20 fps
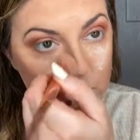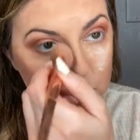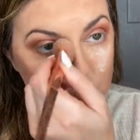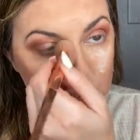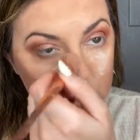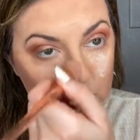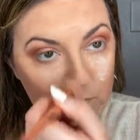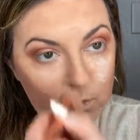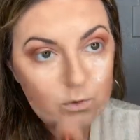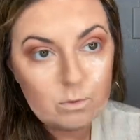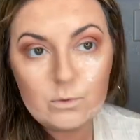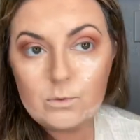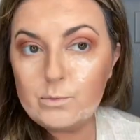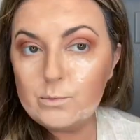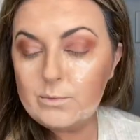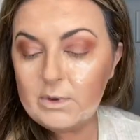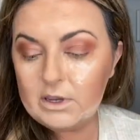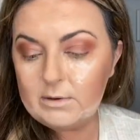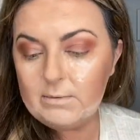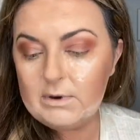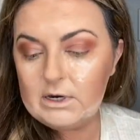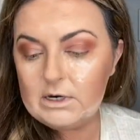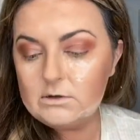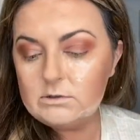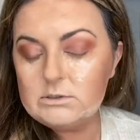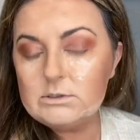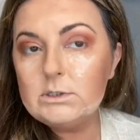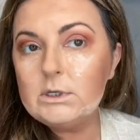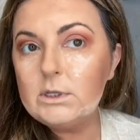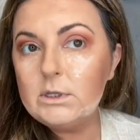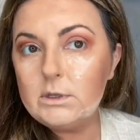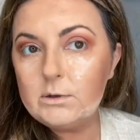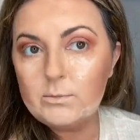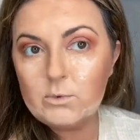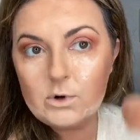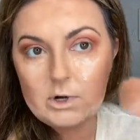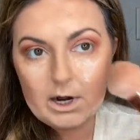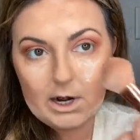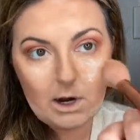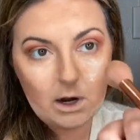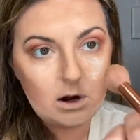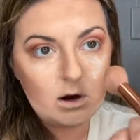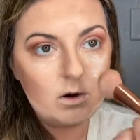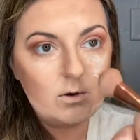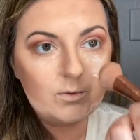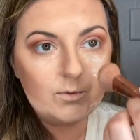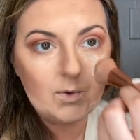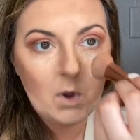To make my nose look a little more narrow.